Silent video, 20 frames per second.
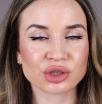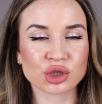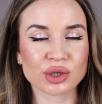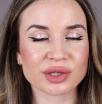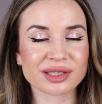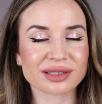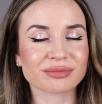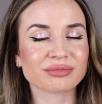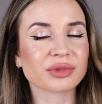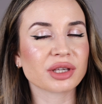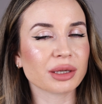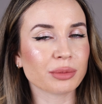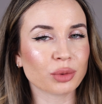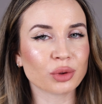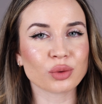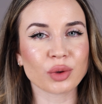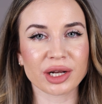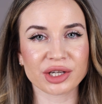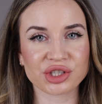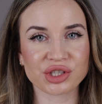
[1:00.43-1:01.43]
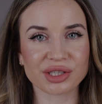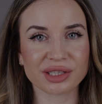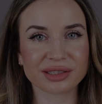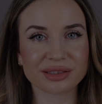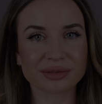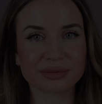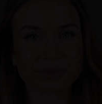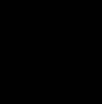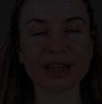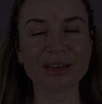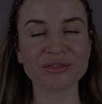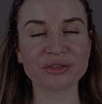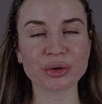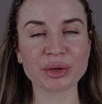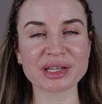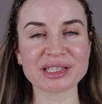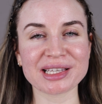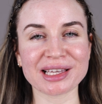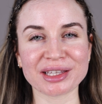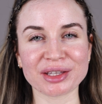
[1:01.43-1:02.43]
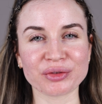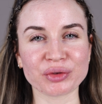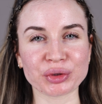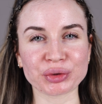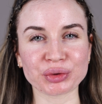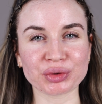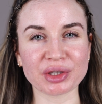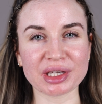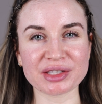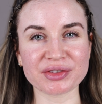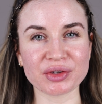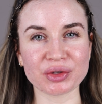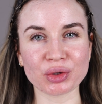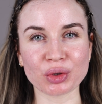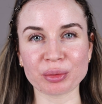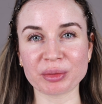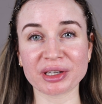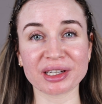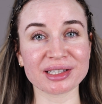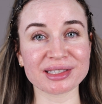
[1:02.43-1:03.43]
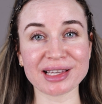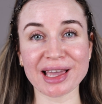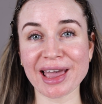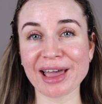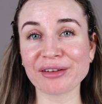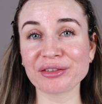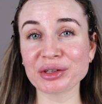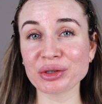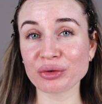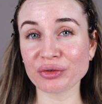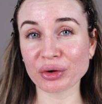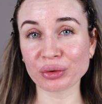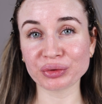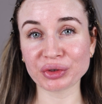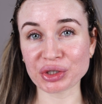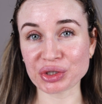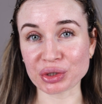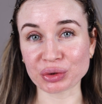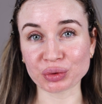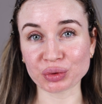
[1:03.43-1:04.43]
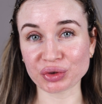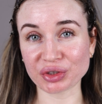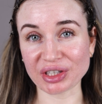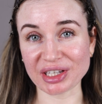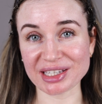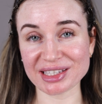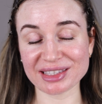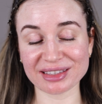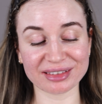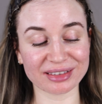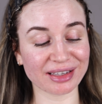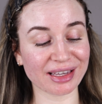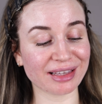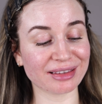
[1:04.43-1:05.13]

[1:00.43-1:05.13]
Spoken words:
just keep on watching. I'm very excited for today's video because I have a new foundation to test,